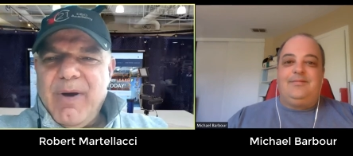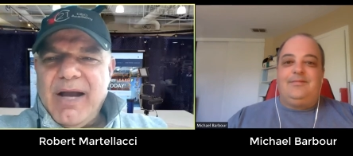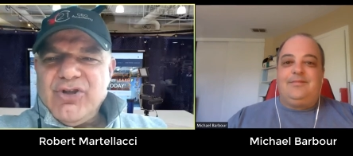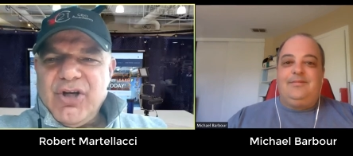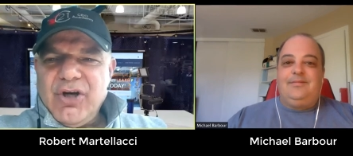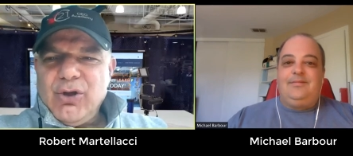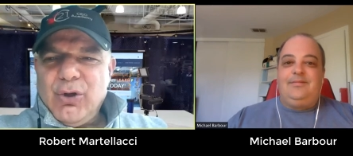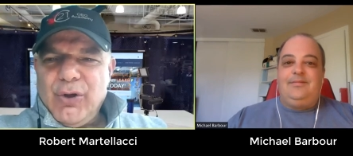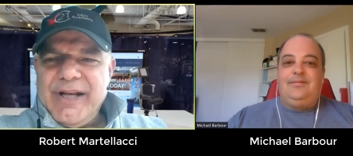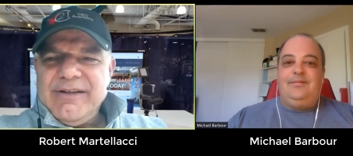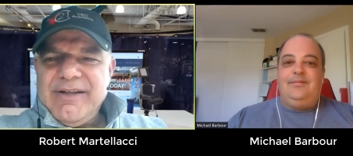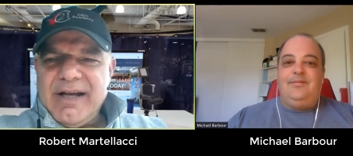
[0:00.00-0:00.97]
Speaker 1: MindShare
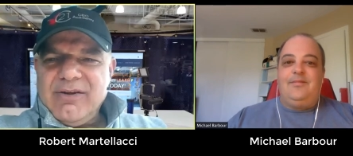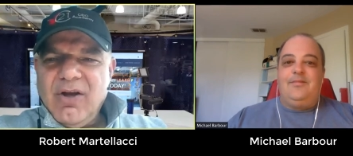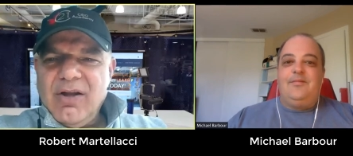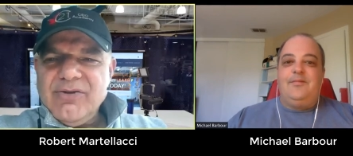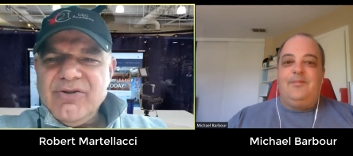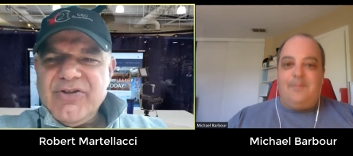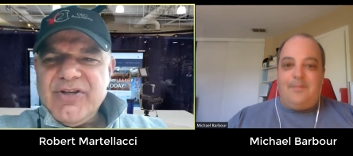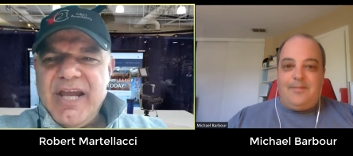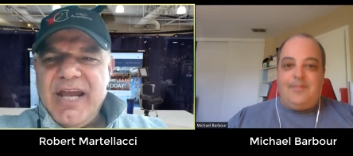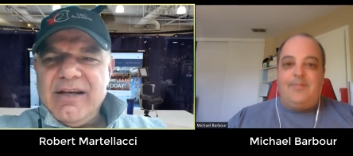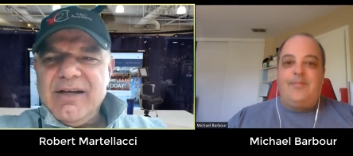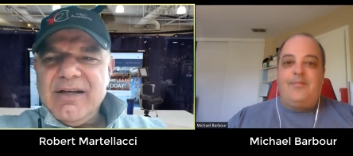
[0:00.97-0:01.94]
Learning Technologies,
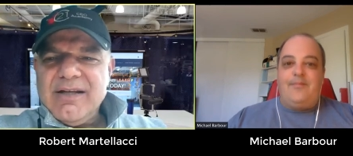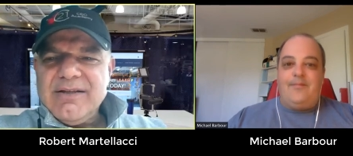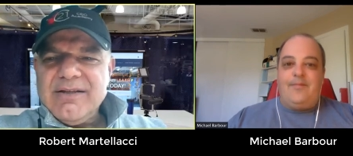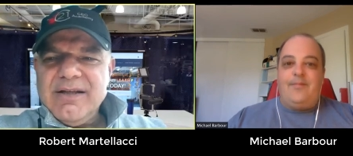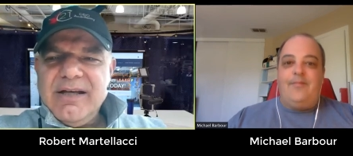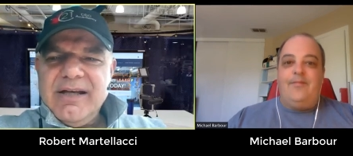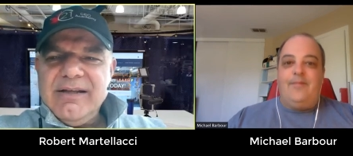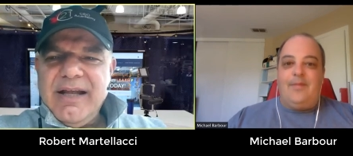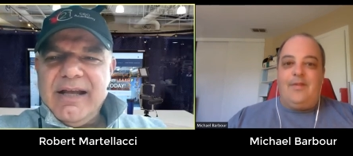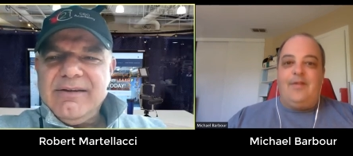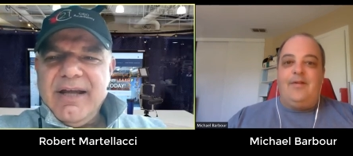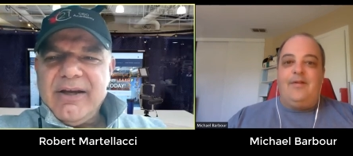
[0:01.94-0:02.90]
Canada's leading
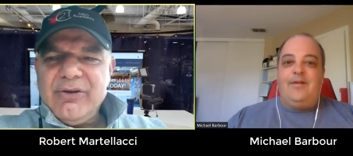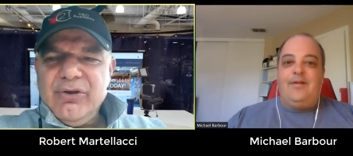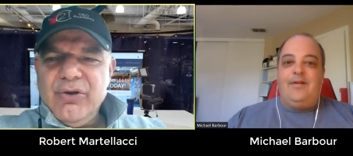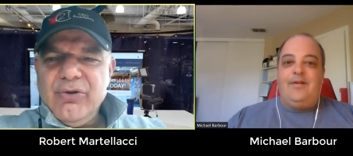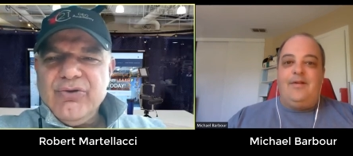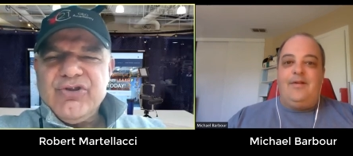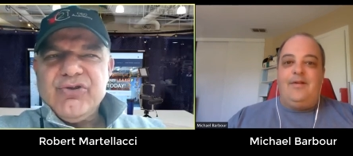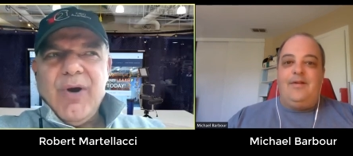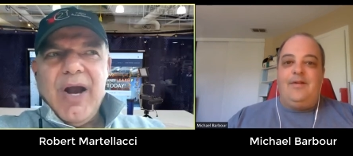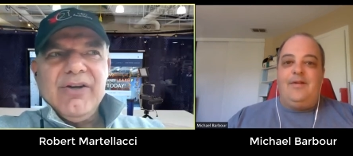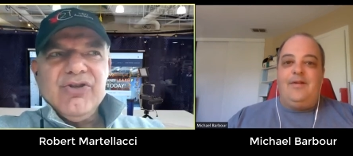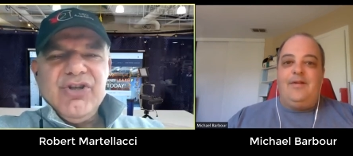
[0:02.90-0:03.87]
edtech news
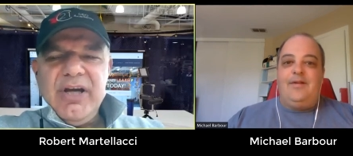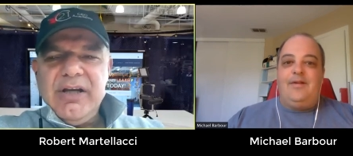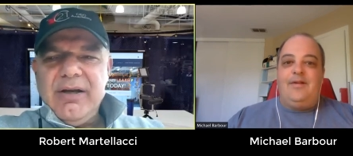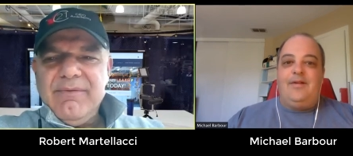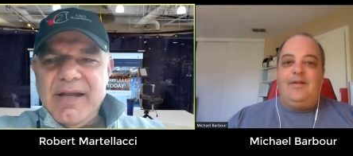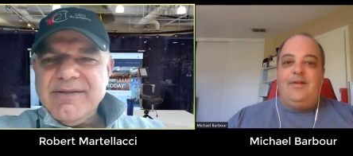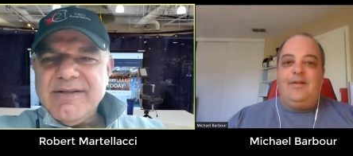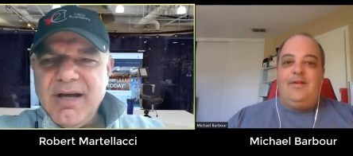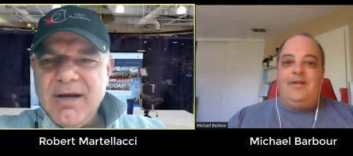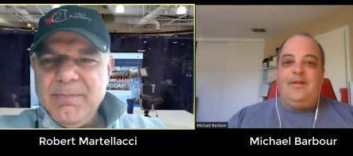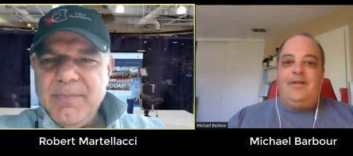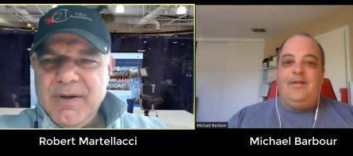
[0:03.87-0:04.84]
strategy and events
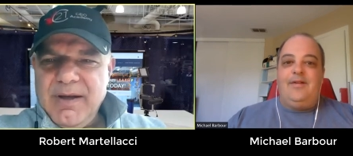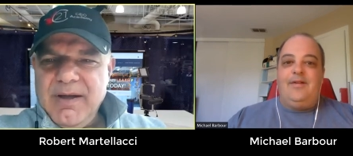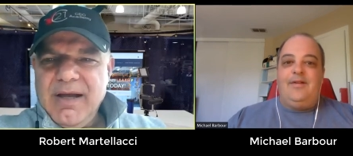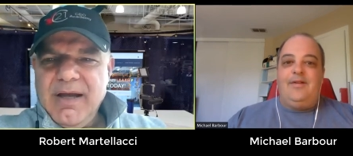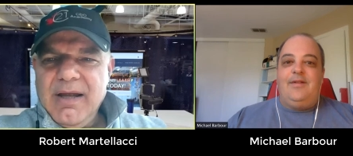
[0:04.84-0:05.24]
company.